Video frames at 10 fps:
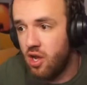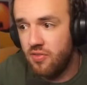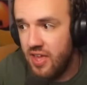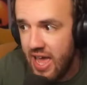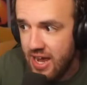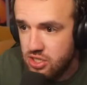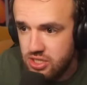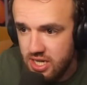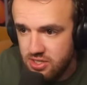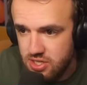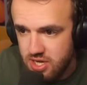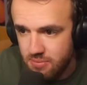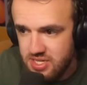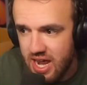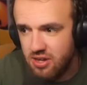on the XG. It just
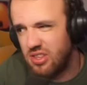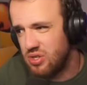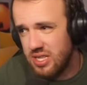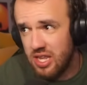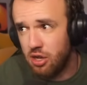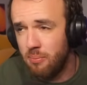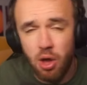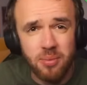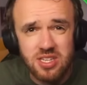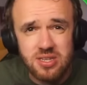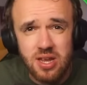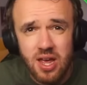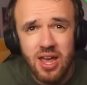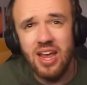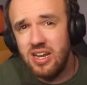comes down to those little moments,
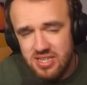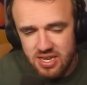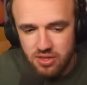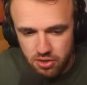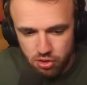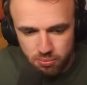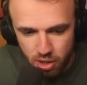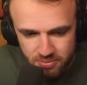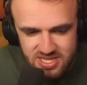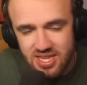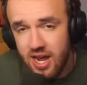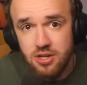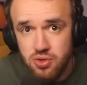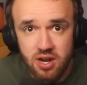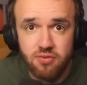and it's in the little moments that
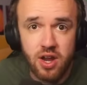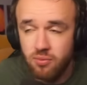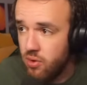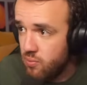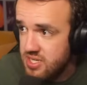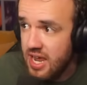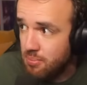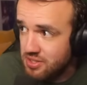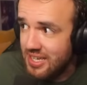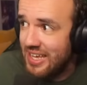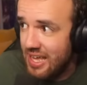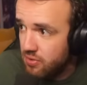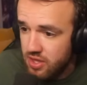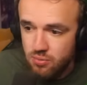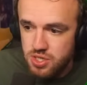Eintracht Frankfurt was able to
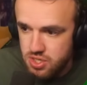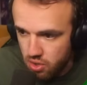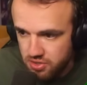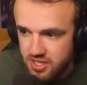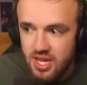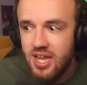get the result.